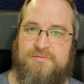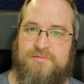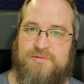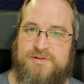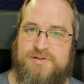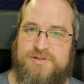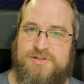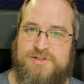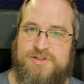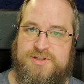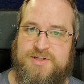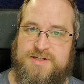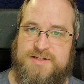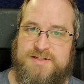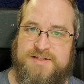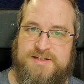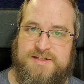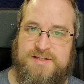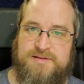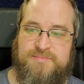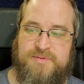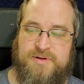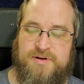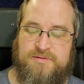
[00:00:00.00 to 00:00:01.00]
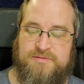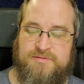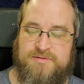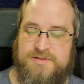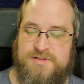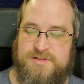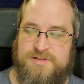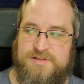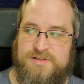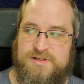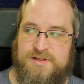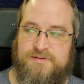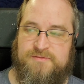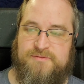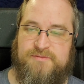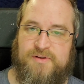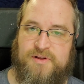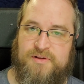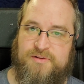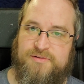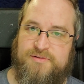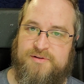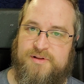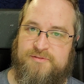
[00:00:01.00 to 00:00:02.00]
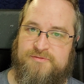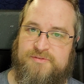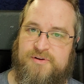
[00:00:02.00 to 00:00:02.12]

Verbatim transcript: was cheesy, but it was just, it felt